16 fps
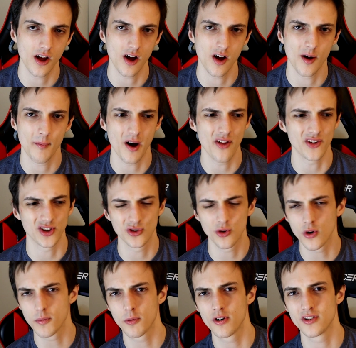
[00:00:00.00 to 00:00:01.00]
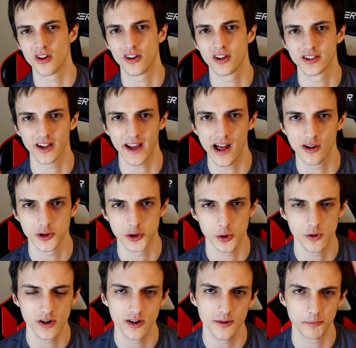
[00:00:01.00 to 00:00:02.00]
On the storyboards, it looks like Hal
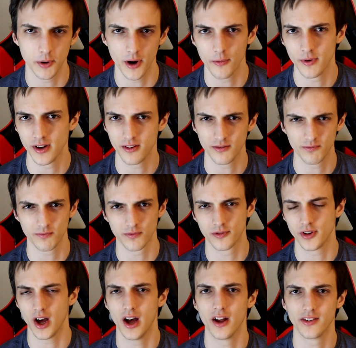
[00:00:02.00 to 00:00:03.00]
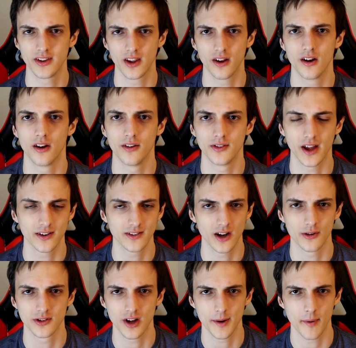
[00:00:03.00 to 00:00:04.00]
Jordan, but when Zack
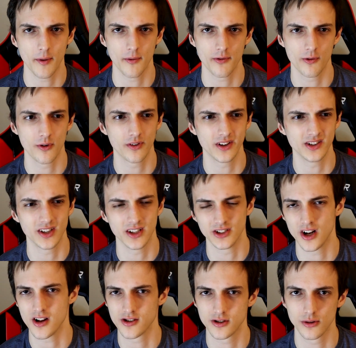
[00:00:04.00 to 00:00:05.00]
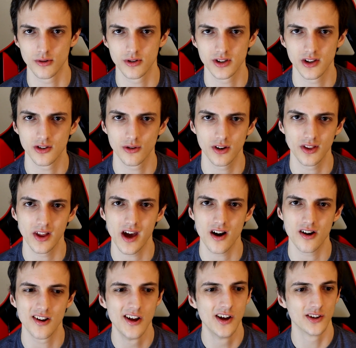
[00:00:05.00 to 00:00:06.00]
Snyder was talking about before, he said John Stewart's his Green
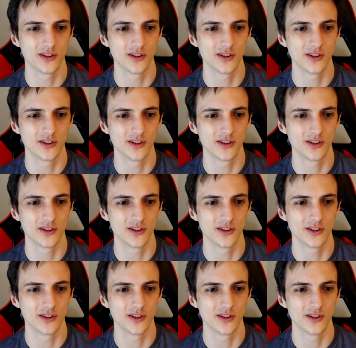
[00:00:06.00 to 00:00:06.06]
Lantern.